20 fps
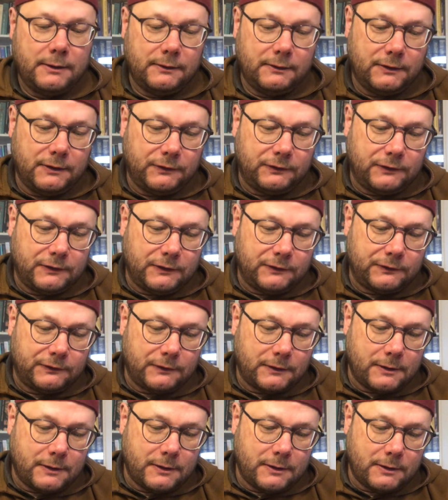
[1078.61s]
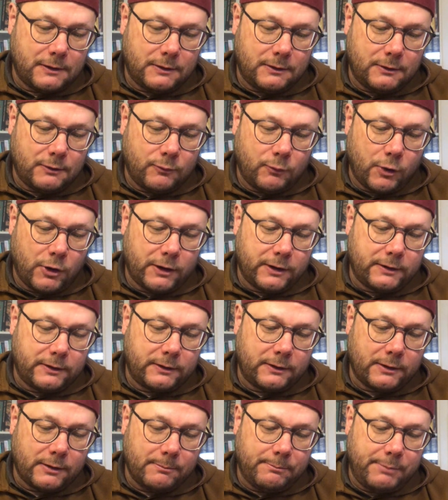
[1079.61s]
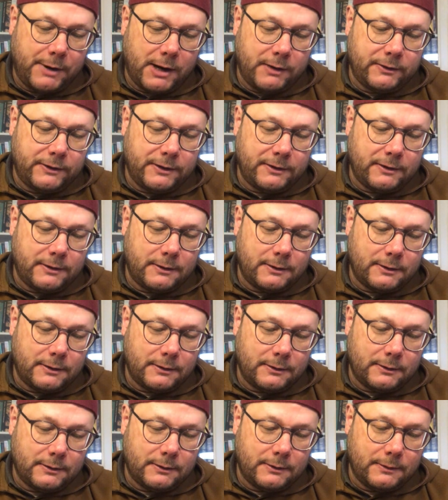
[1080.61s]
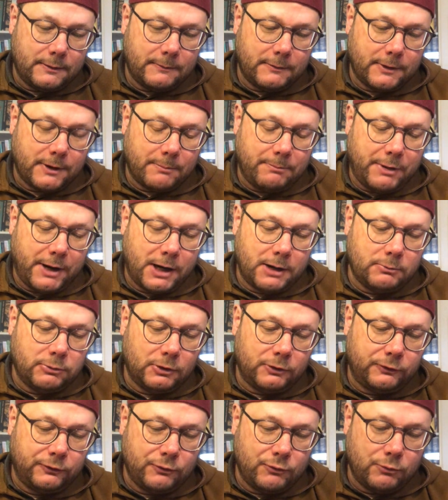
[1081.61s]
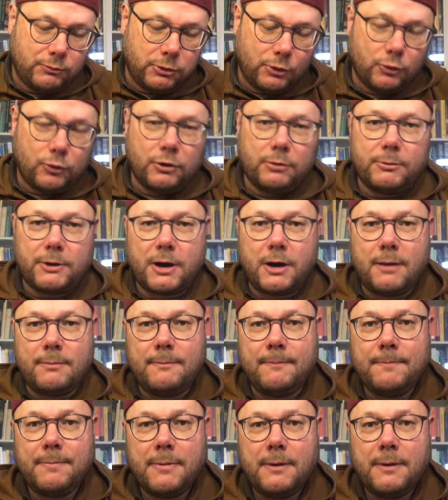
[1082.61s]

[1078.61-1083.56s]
This is a work comparable to Bulugh al-Maram.